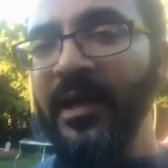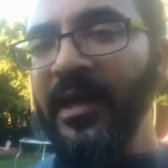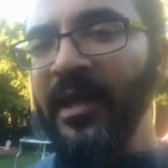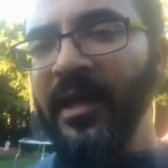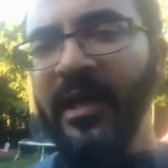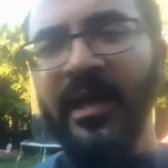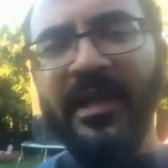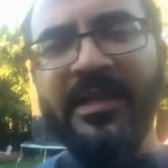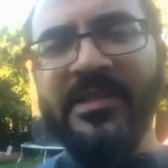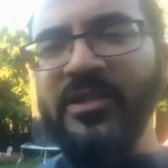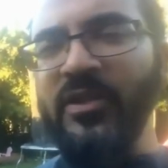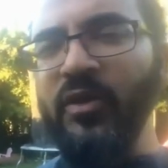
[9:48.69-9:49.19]

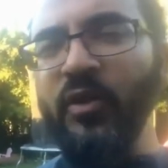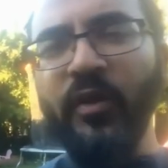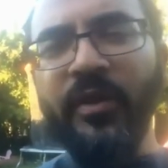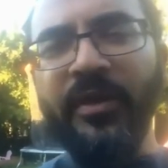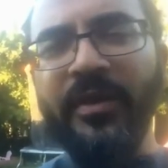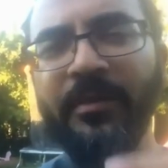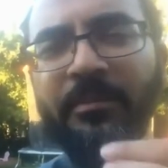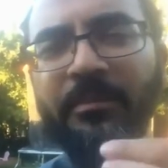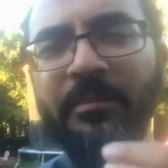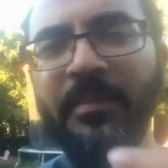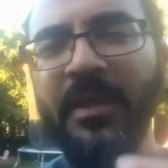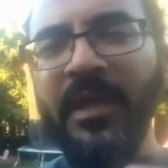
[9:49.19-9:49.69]
It's not the
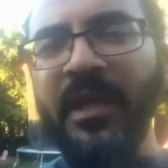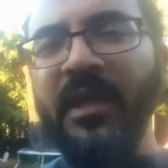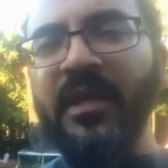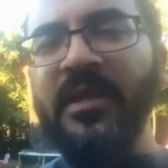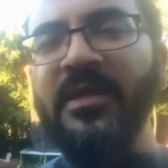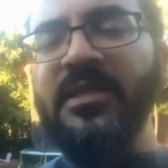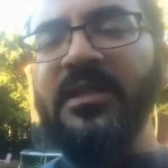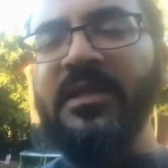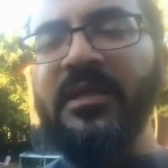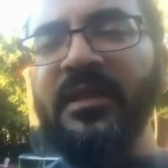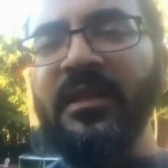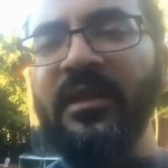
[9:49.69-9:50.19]
meat,
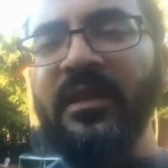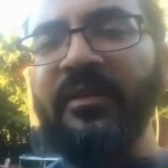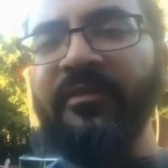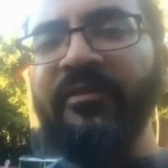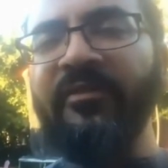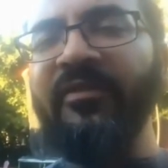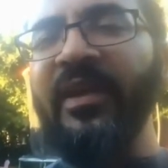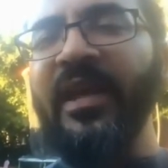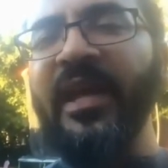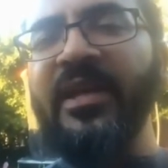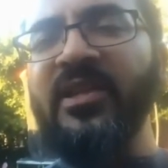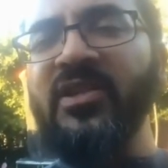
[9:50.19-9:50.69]
the
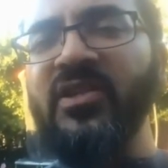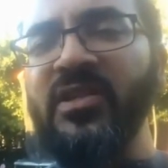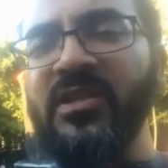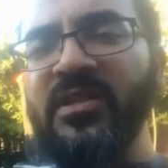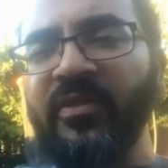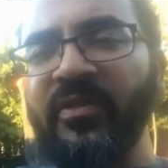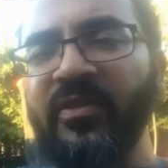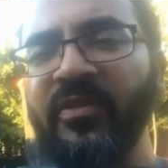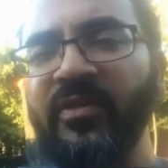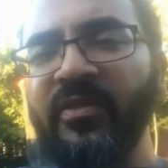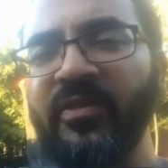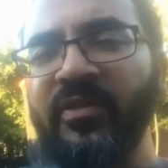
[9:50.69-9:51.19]
flesh, the
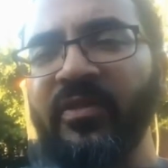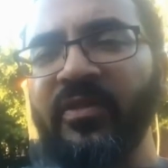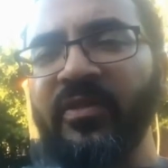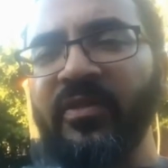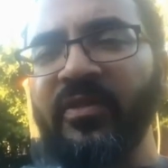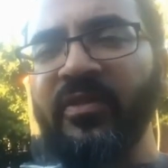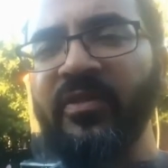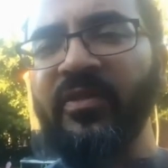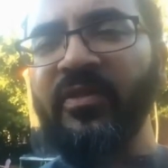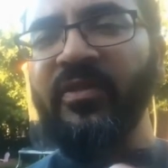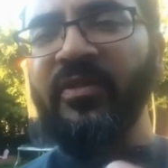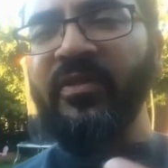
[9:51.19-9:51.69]
relationship
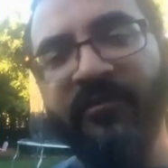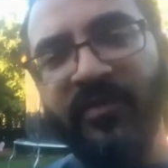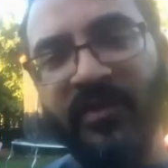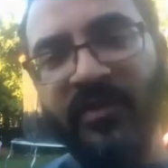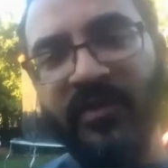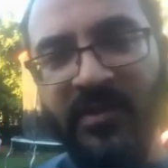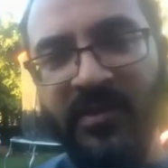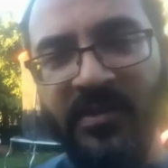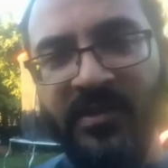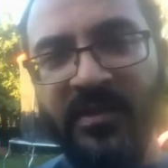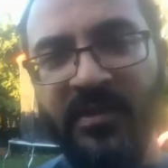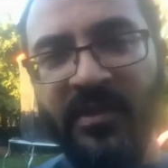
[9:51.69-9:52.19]
you have
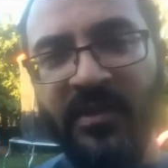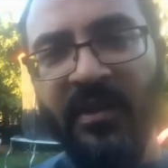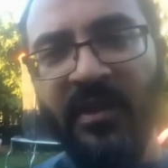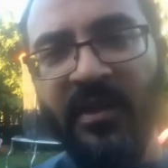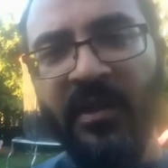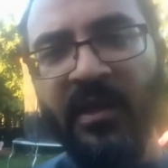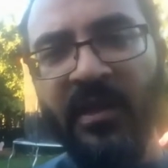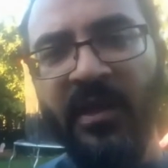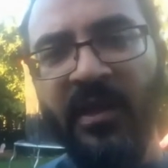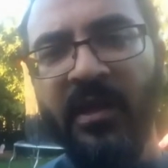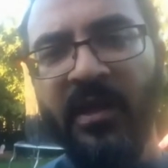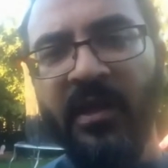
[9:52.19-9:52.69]
with the
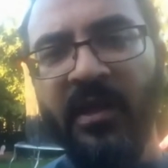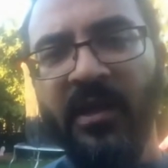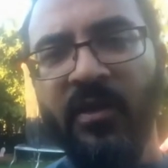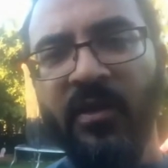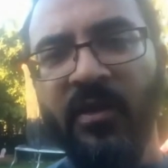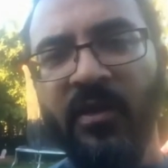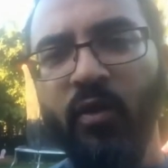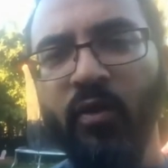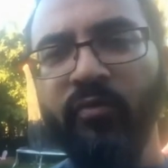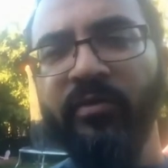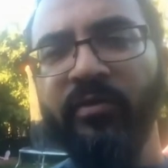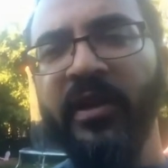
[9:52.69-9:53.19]
heavens,
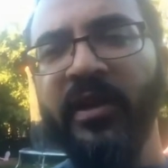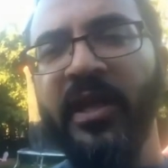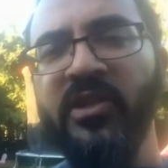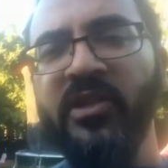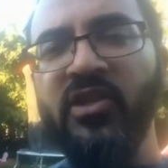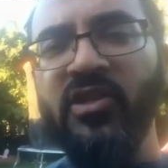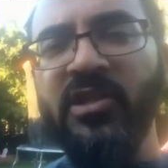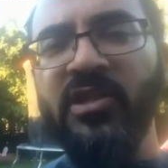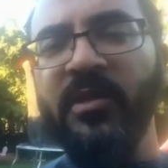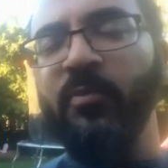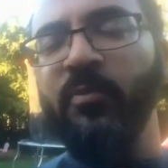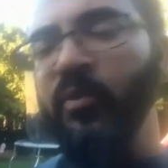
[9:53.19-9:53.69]
your
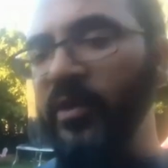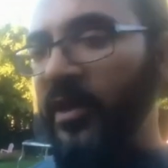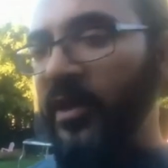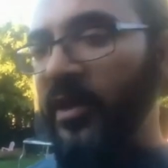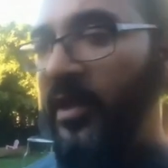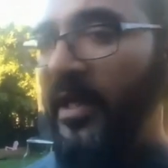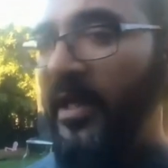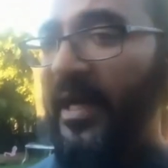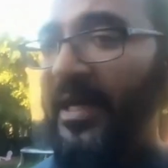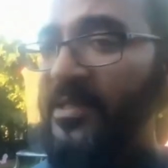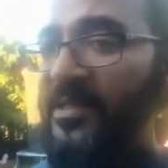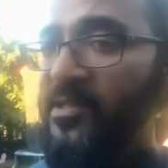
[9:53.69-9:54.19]
relationship with Allah
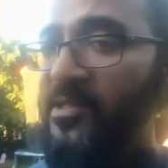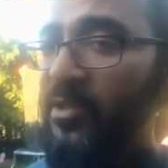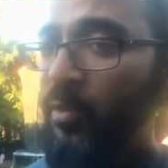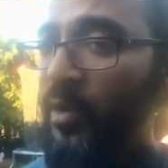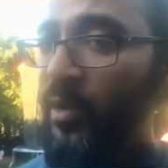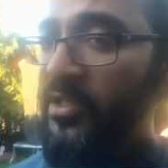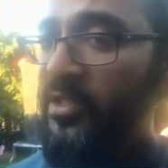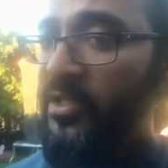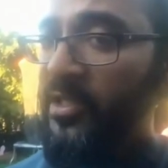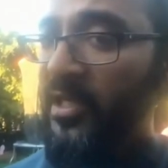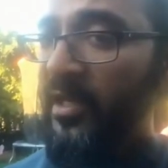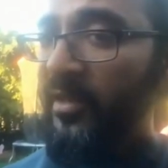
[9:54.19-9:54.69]
Azza wa
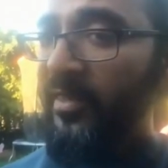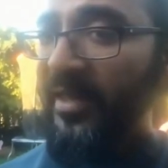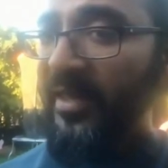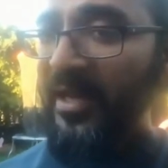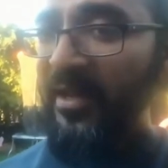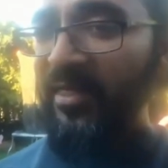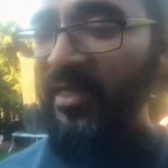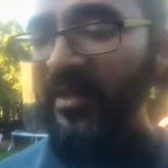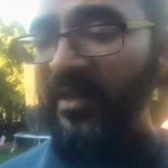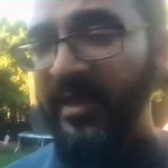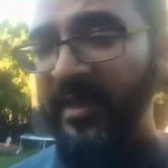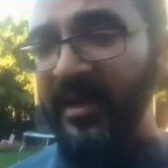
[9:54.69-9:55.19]
Jal, that
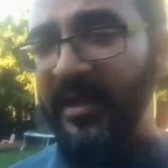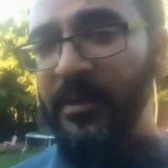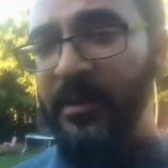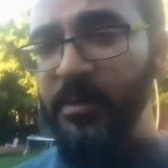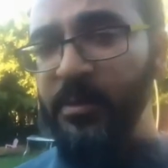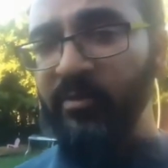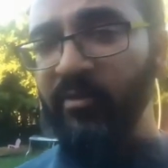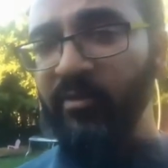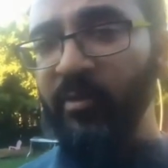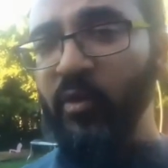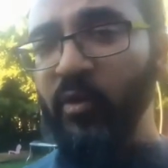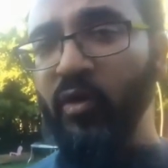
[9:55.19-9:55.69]
thing that comes
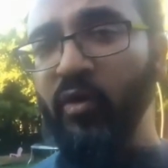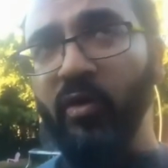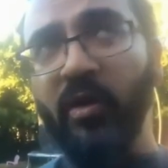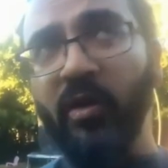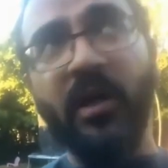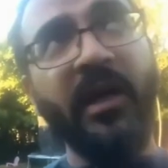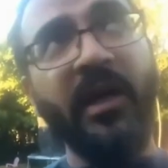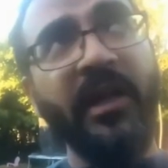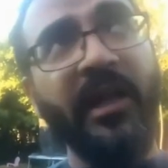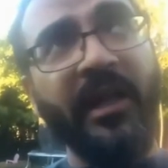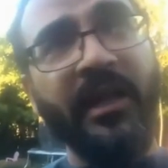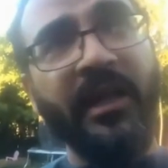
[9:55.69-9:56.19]
from your heart
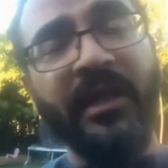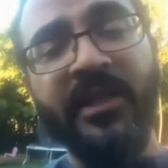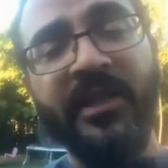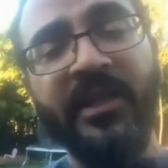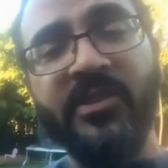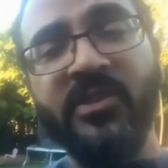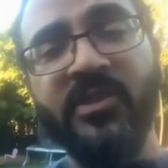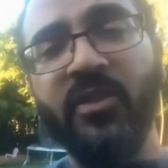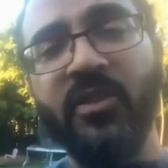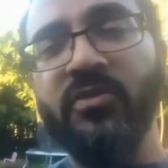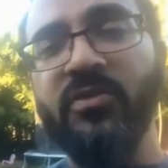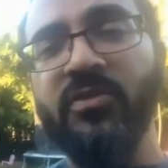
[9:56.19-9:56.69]
and links
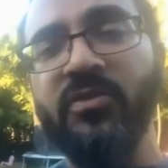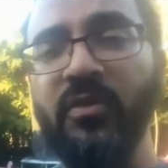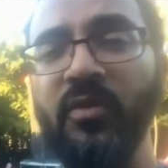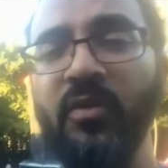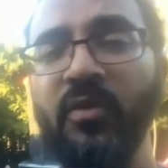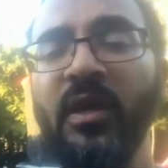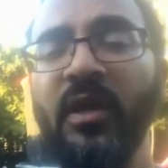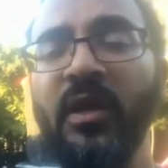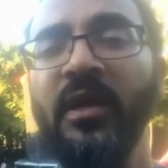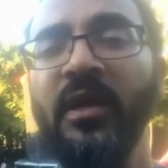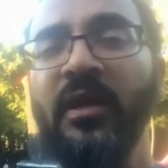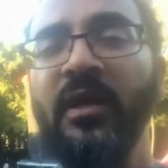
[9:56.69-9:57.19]
you to
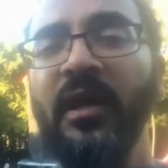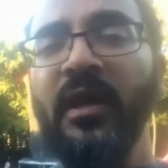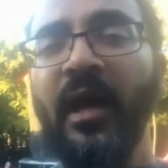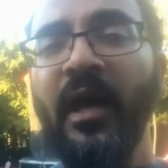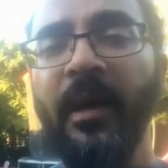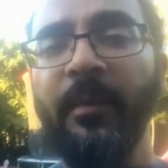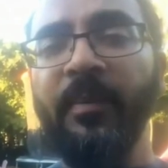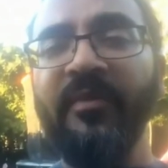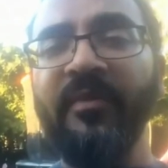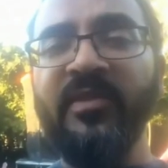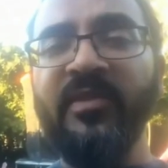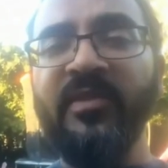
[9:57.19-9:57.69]

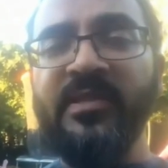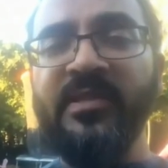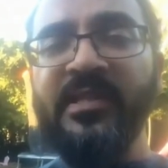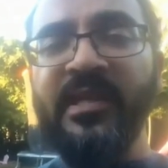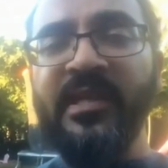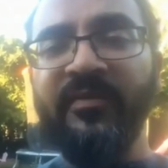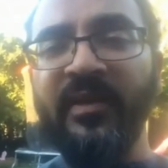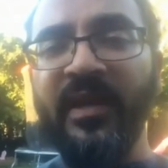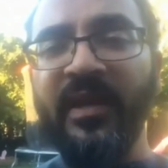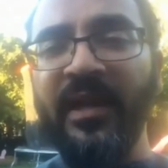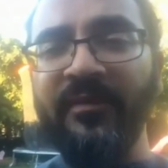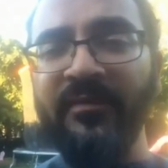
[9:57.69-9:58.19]
above the
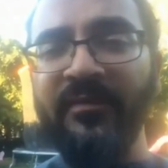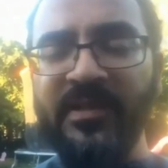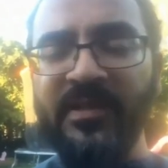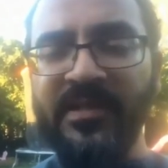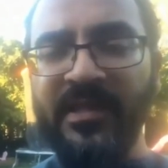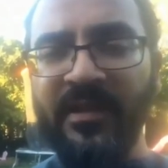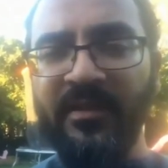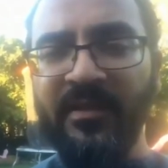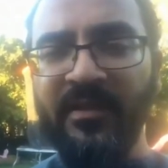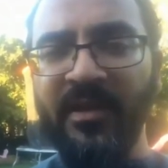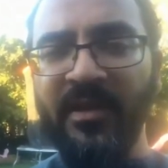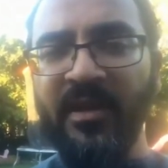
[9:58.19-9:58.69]
seven heavens
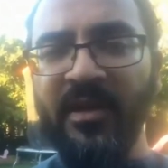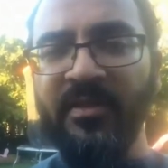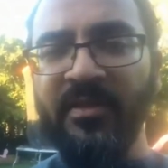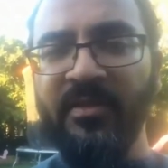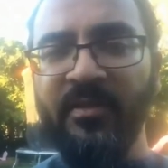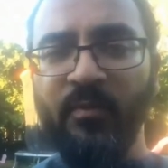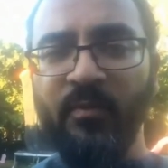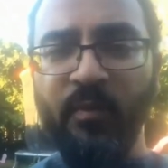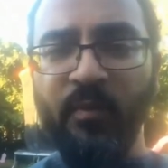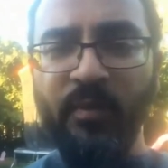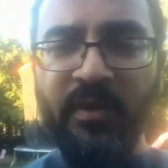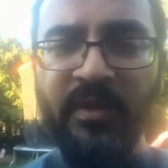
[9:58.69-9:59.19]
and the earth
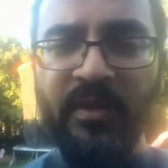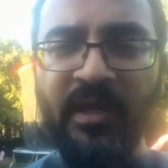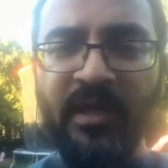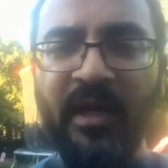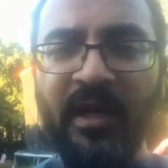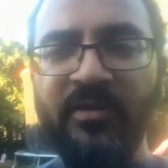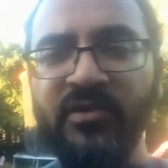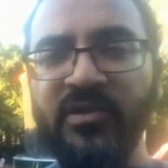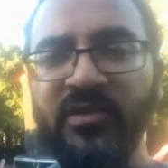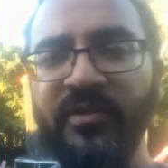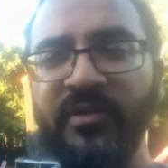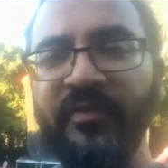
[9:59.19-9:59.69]
and with the
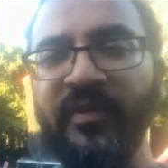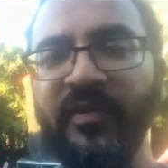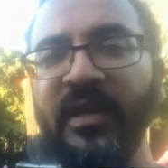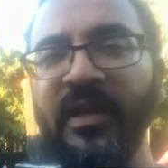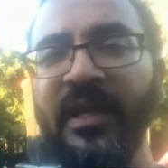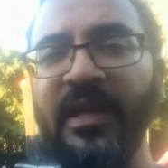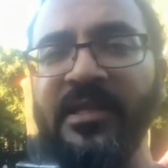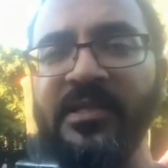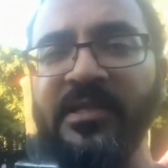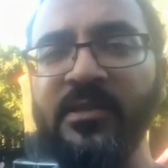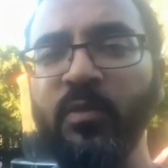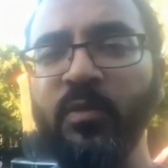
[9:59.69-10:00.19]
arsh of Allah
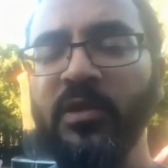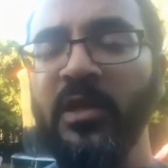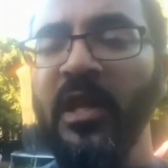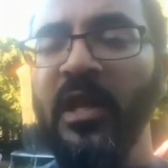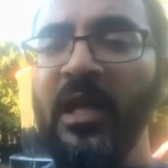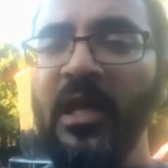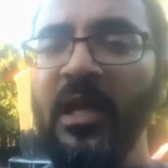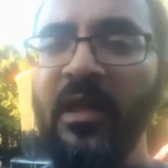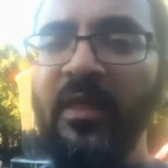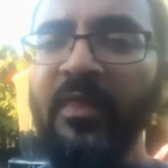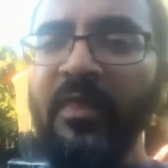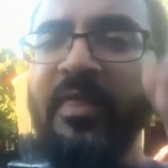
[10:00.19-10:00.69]
Azza wa Jal.
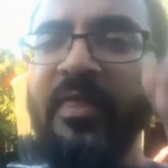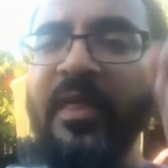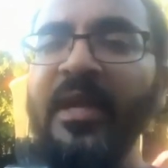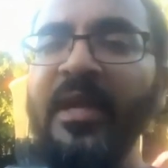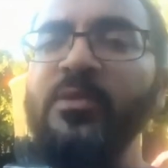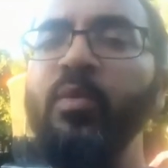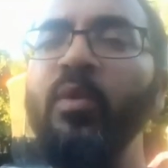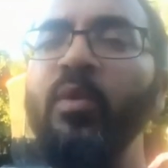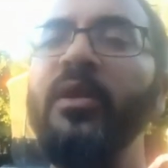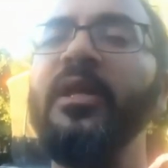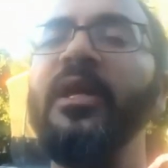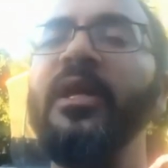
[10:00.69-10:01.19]
That's
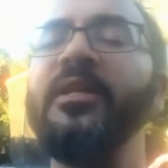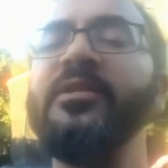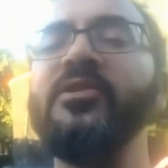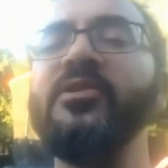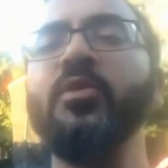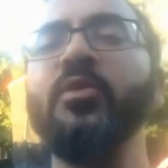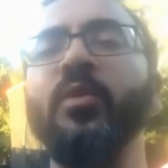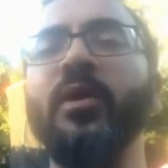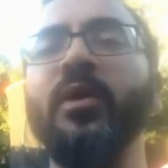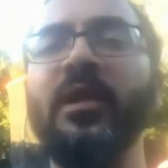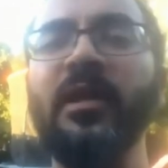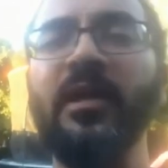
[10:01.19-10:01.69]
what gets
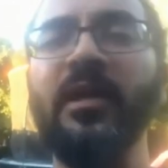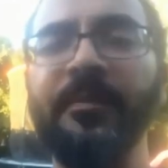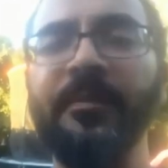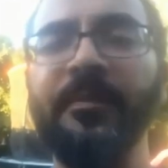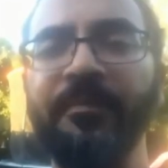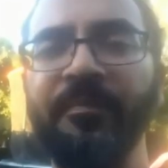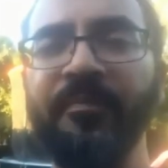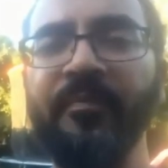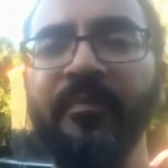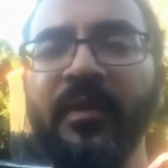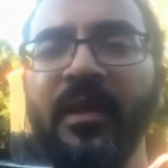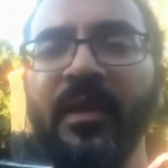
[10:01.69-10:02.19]
to Allah.
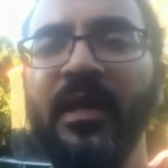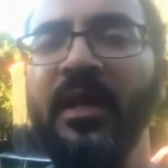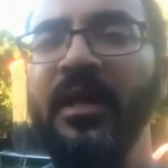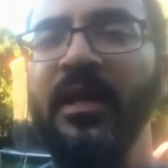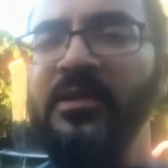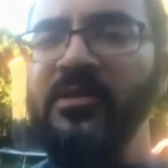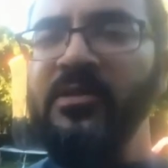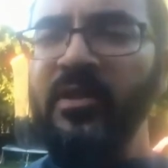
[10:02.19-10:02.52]
So